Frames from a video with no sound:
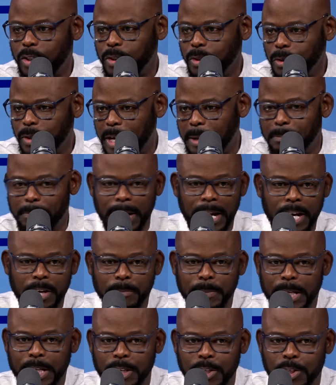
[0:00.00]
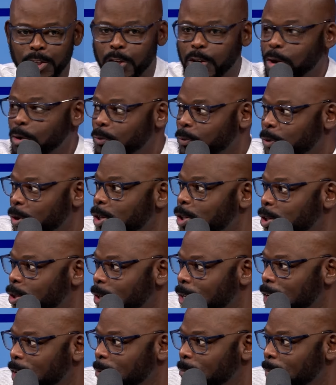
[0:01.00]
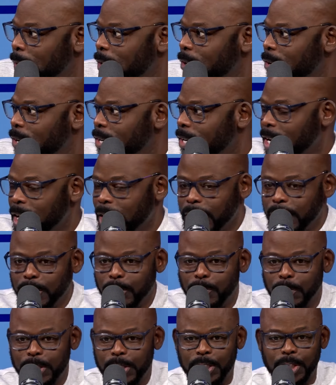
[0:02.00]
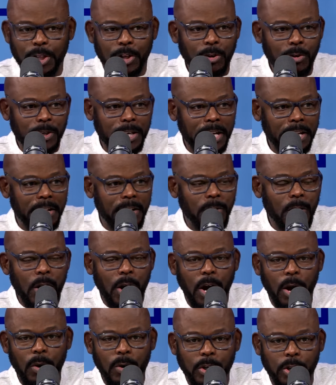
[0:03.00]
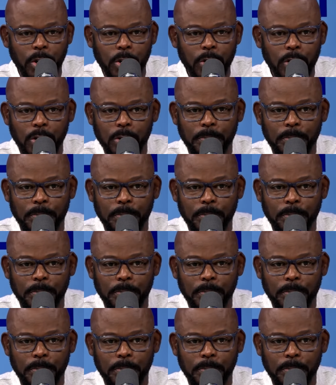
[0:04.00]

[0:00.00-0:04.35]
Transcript: to get married because your girlfriends are getting married. Right. You rush to go get a, a girl